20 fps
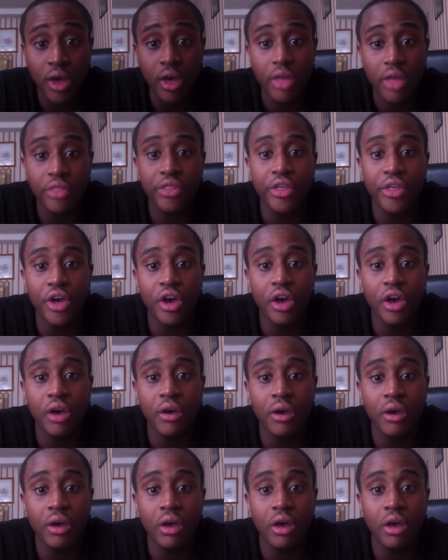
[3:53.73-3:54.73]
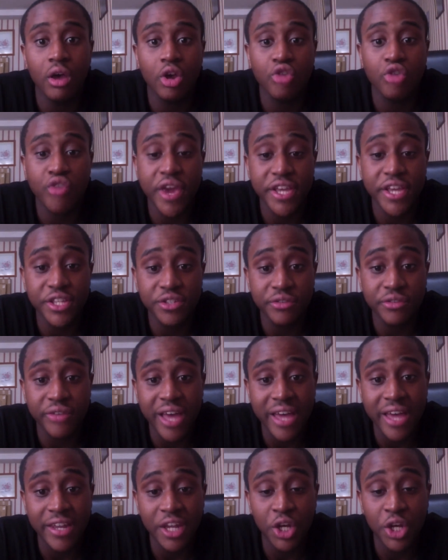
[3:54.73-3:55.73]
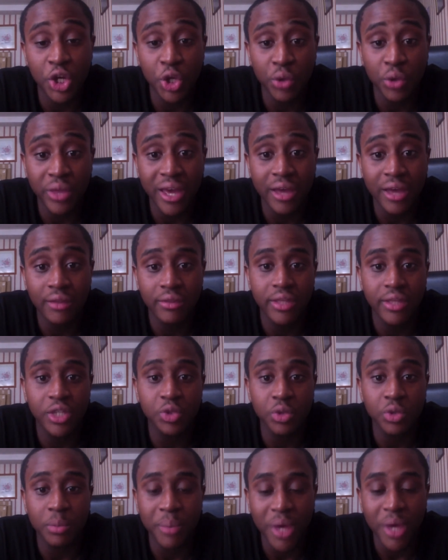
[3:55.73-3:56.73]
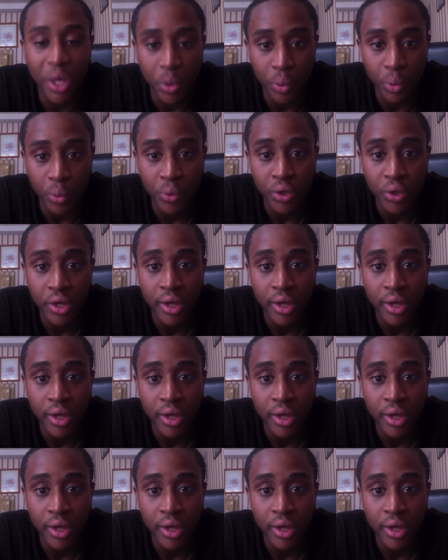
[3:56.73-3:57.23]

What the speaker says: the creators of ident knew that this would appeal